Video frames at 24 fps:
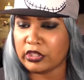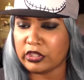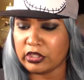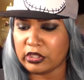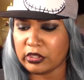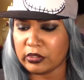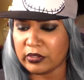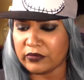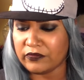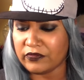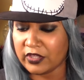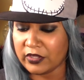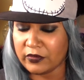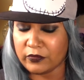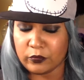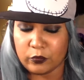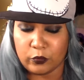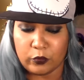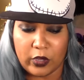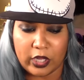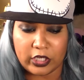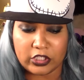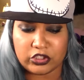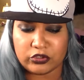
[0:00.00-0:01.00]
You know, if they
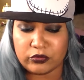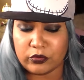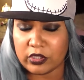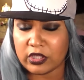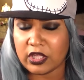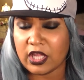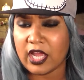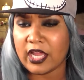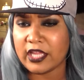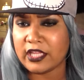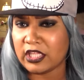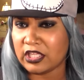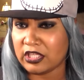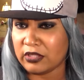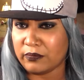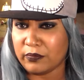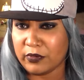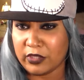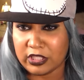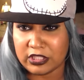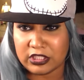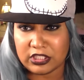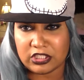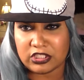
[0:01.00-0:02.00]
watch you online and they
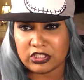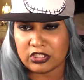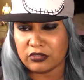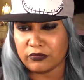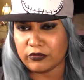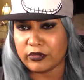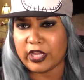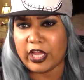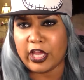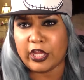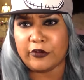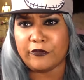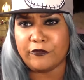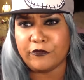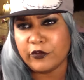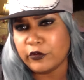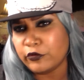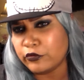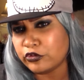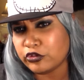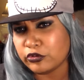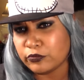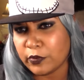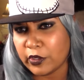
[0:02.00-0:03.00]
pay attention to what kind of
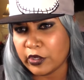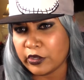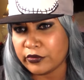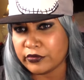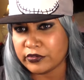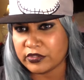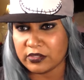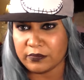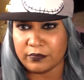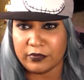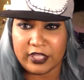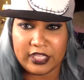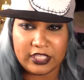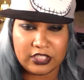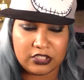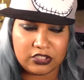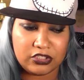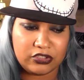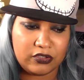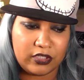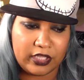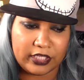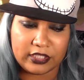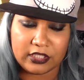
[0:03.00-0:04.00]
food you post, the
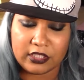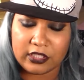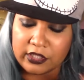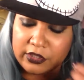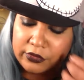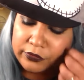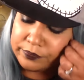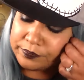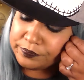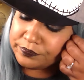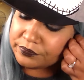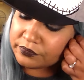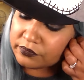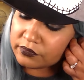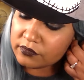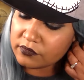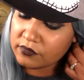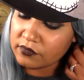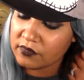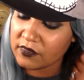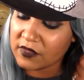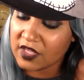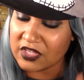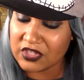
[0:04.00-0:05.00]
places you like to go.
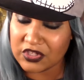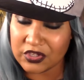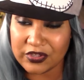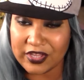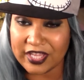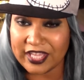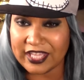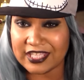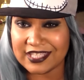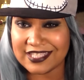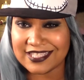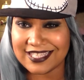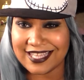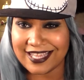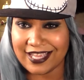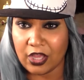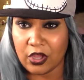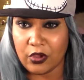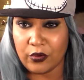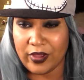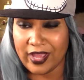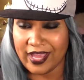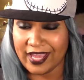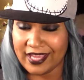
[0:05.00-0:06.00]
So they can say,
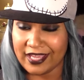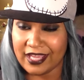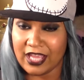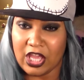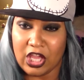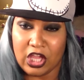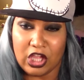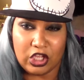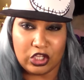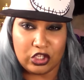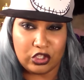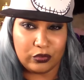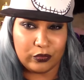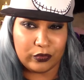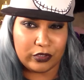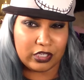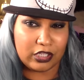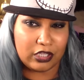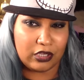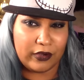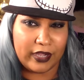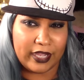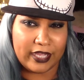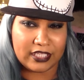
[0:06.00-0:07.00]
oh, hey, do you
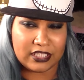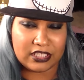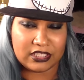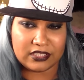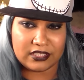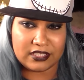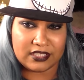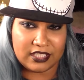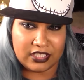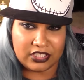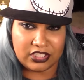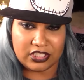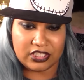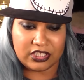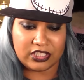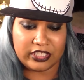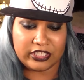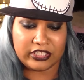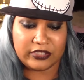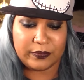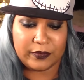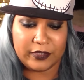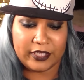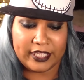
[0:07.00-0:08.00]
want to go out to such and
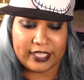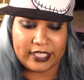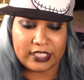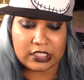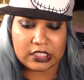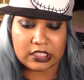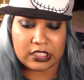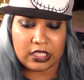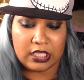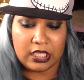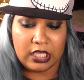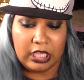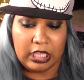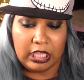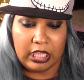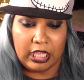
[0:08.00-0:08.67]
such place?